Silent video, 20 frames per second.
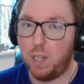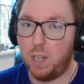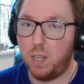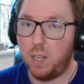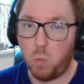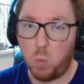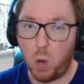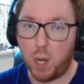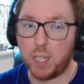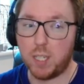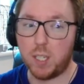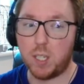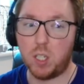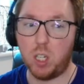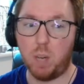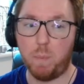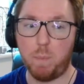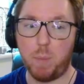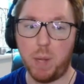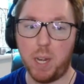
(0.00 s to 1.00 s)
a
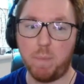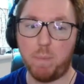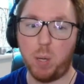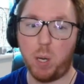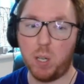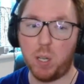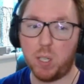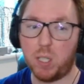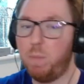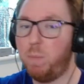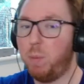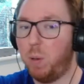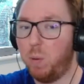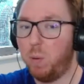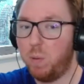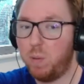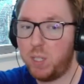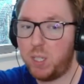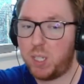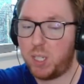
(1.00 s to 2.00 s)
one-stop being
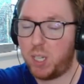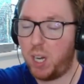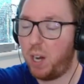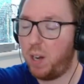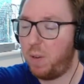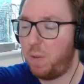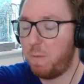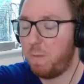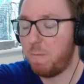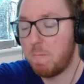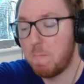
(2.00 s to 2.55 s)
possible. So,